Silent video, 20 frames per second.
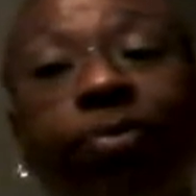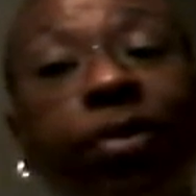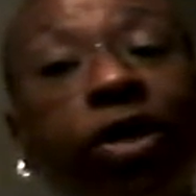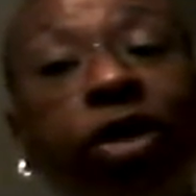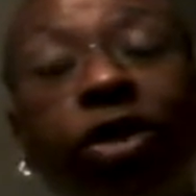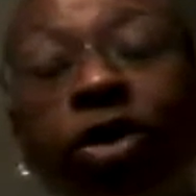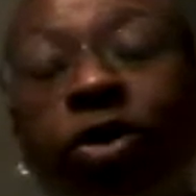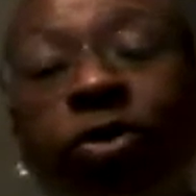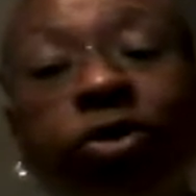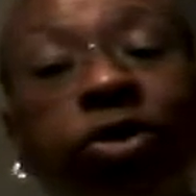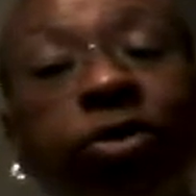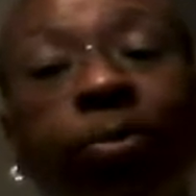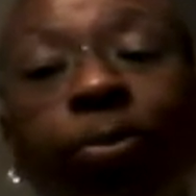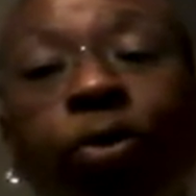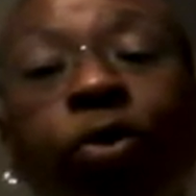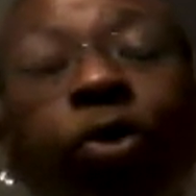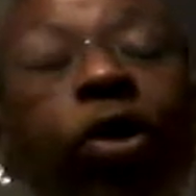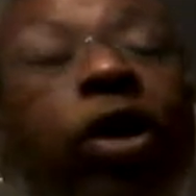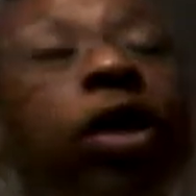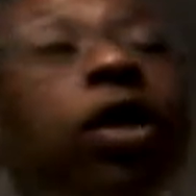me no
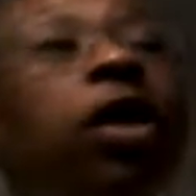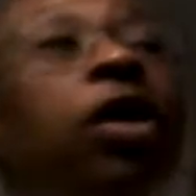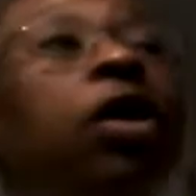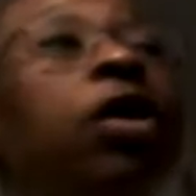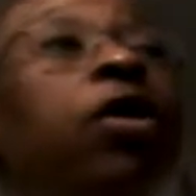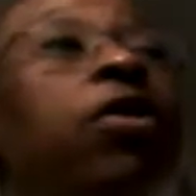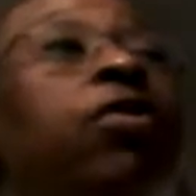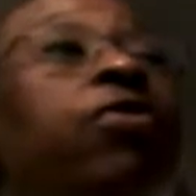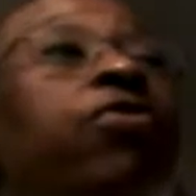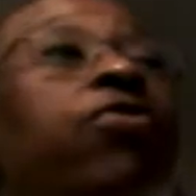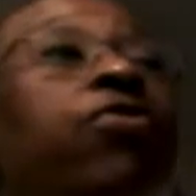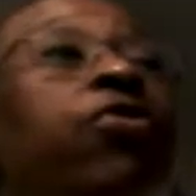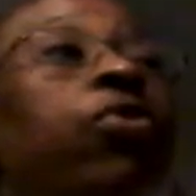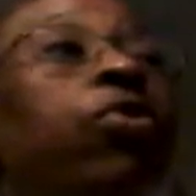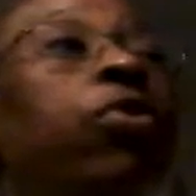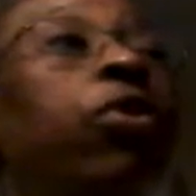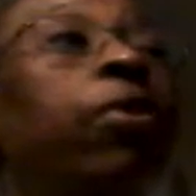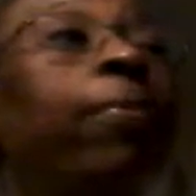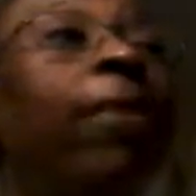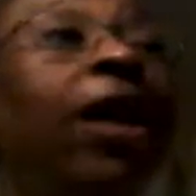support
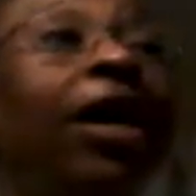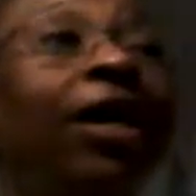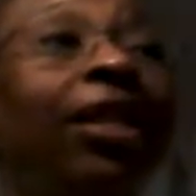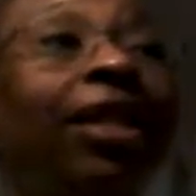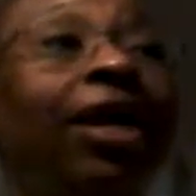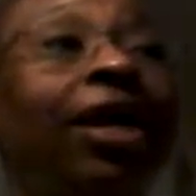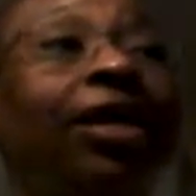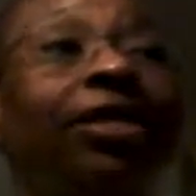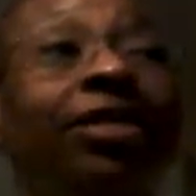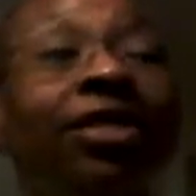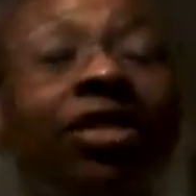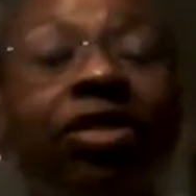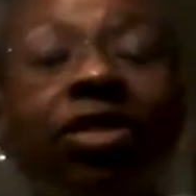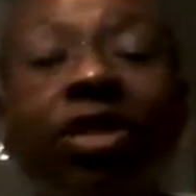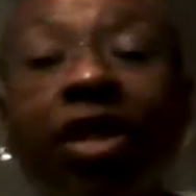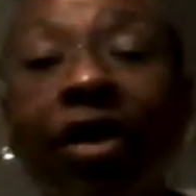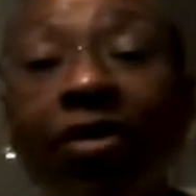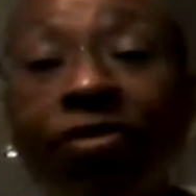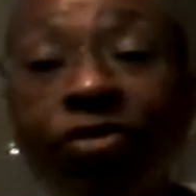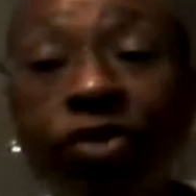for my classes,
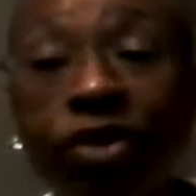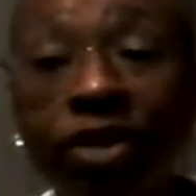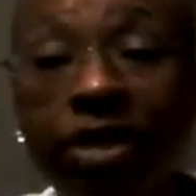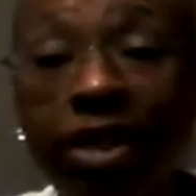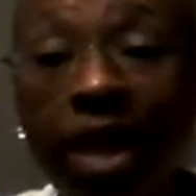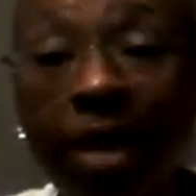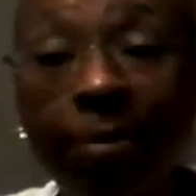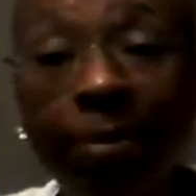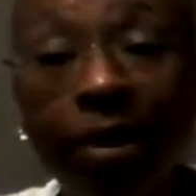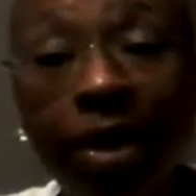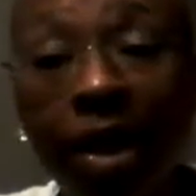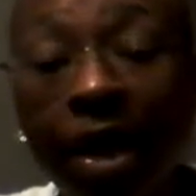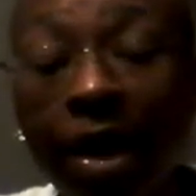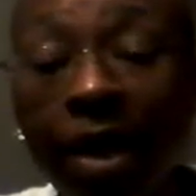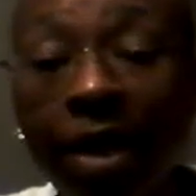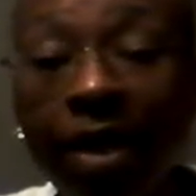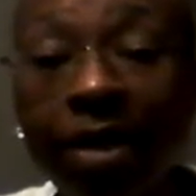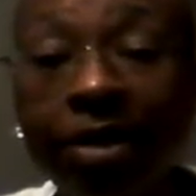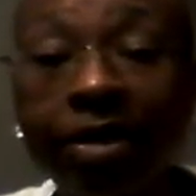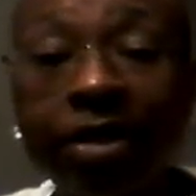like for step
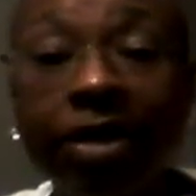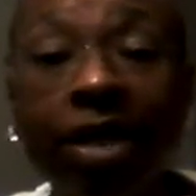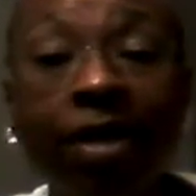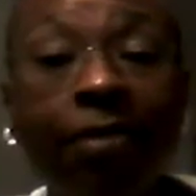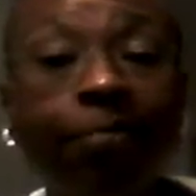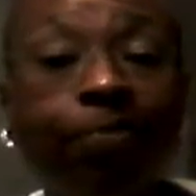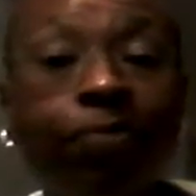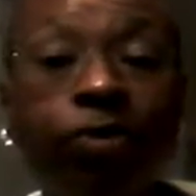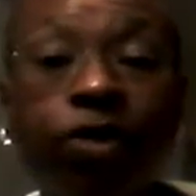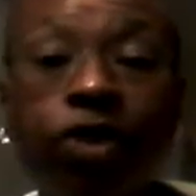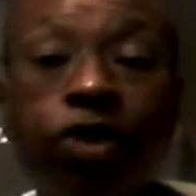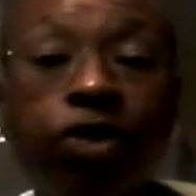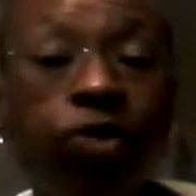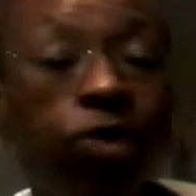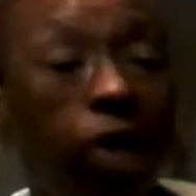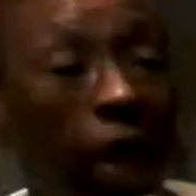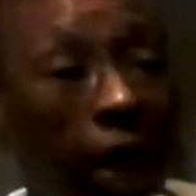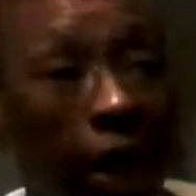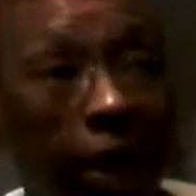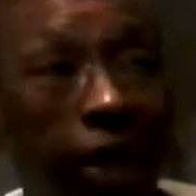class, too
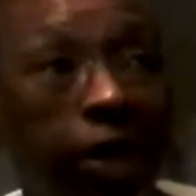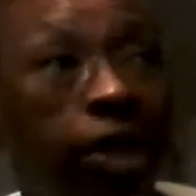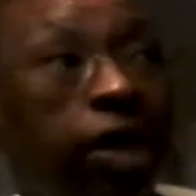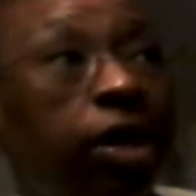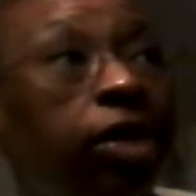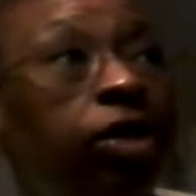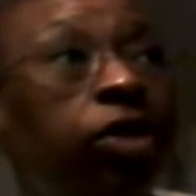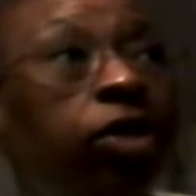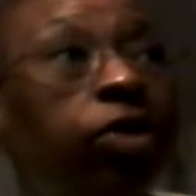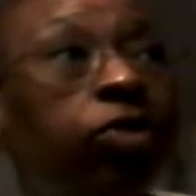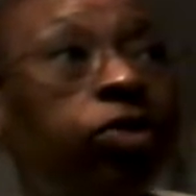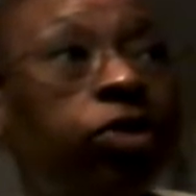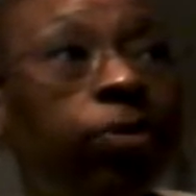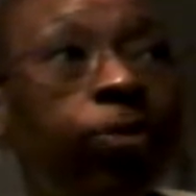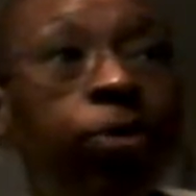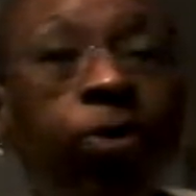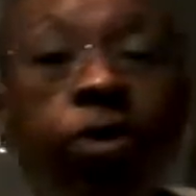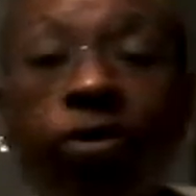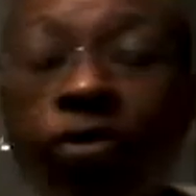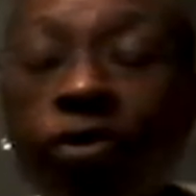light, no
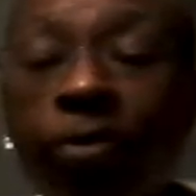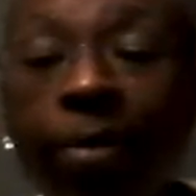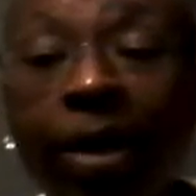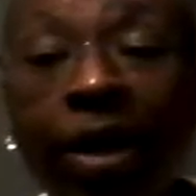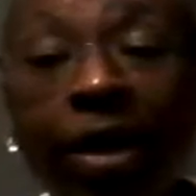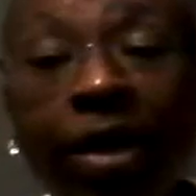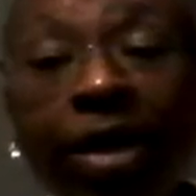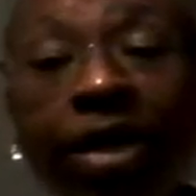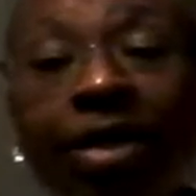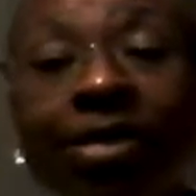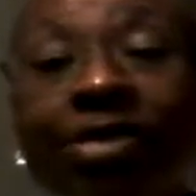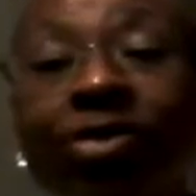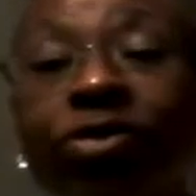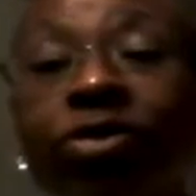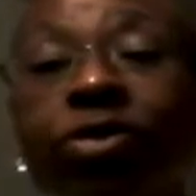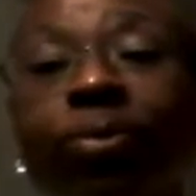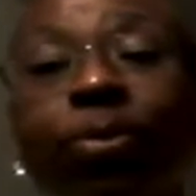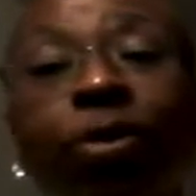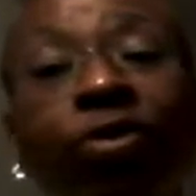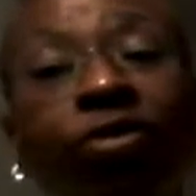support for my knees, no
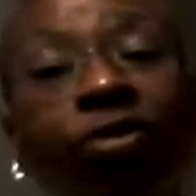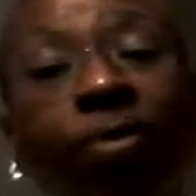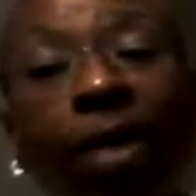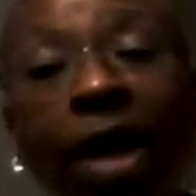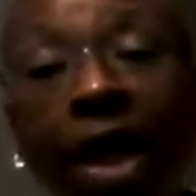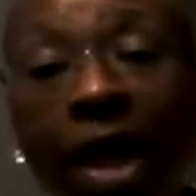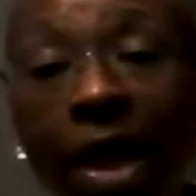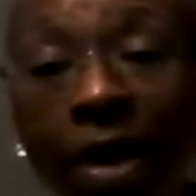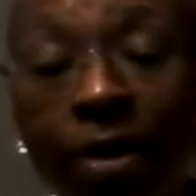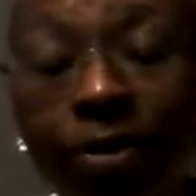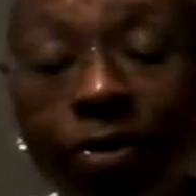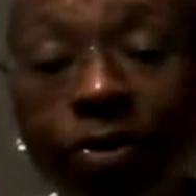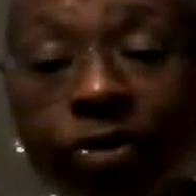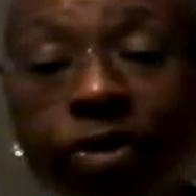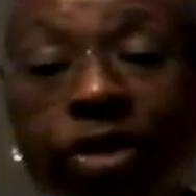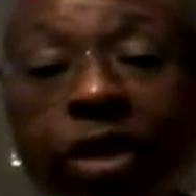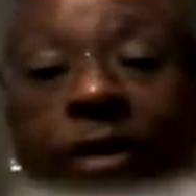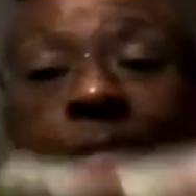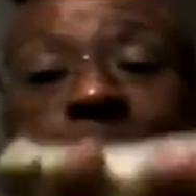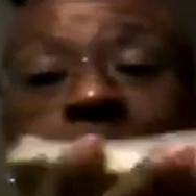support for my
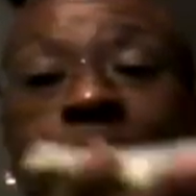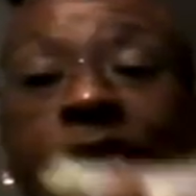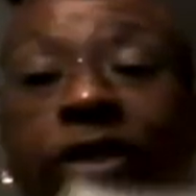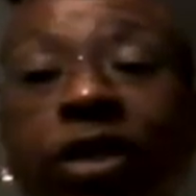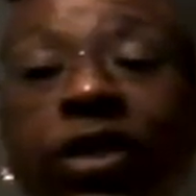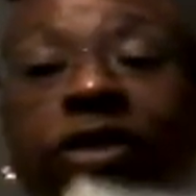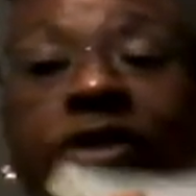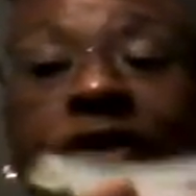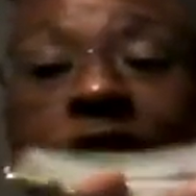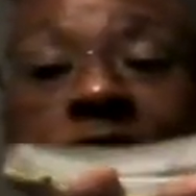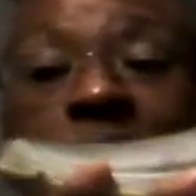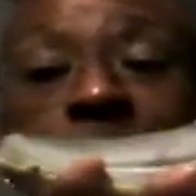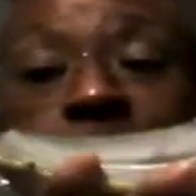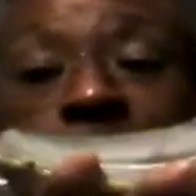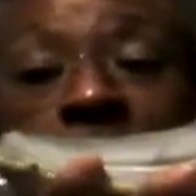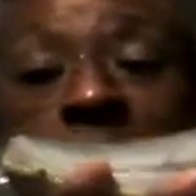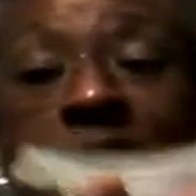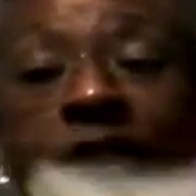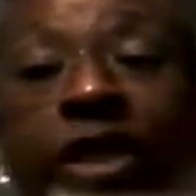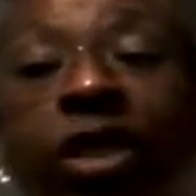ankles. These are
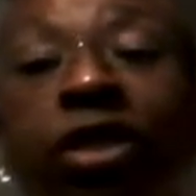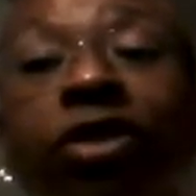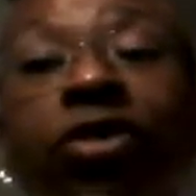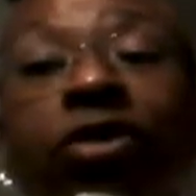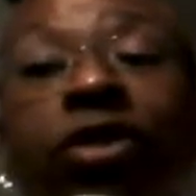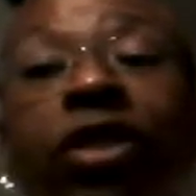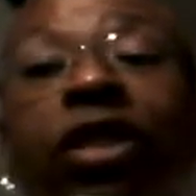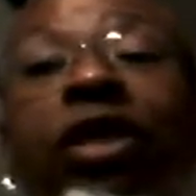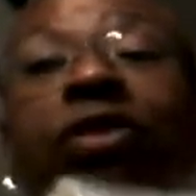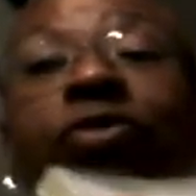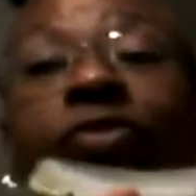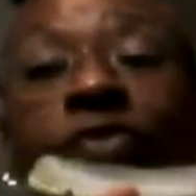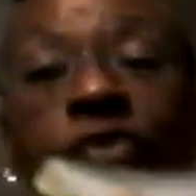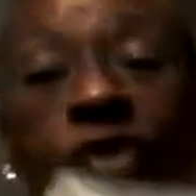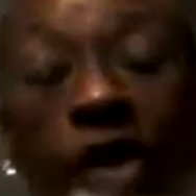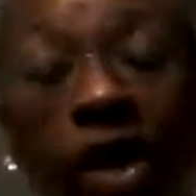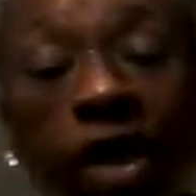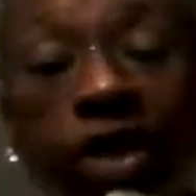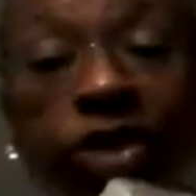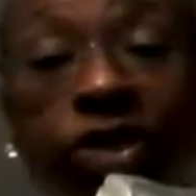particularly
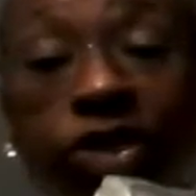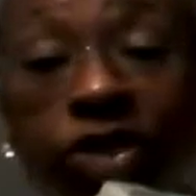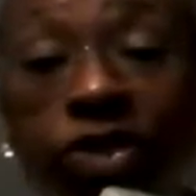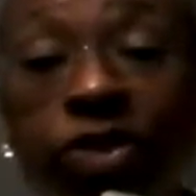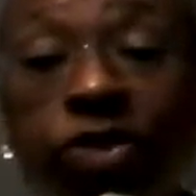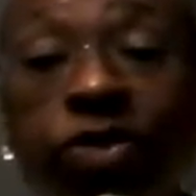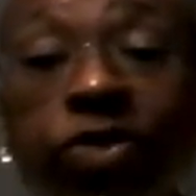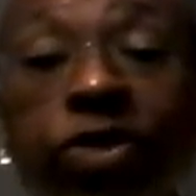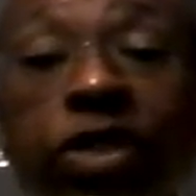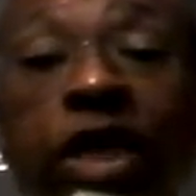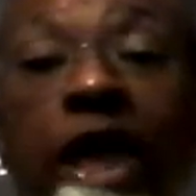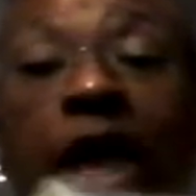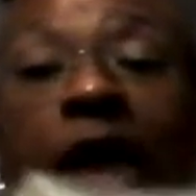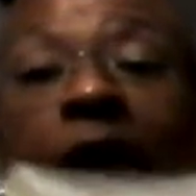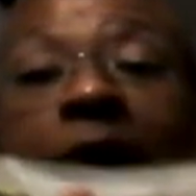running shoes.